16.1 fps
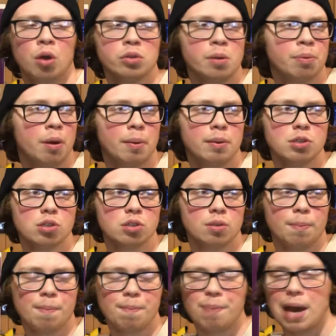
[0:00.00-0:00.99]
and I'll probably just
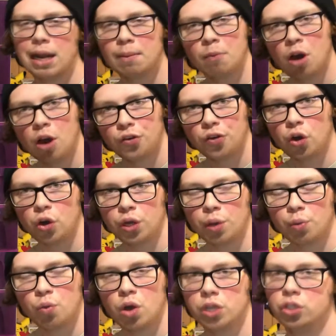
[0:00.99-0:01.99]
bat them off all
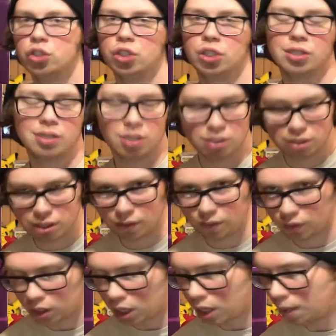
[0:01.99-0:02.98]
at once just to
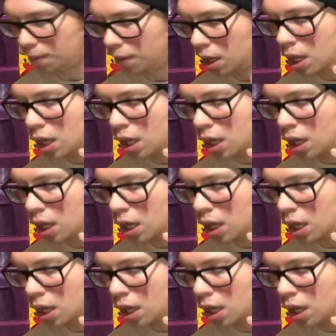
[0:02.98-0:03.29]
save time,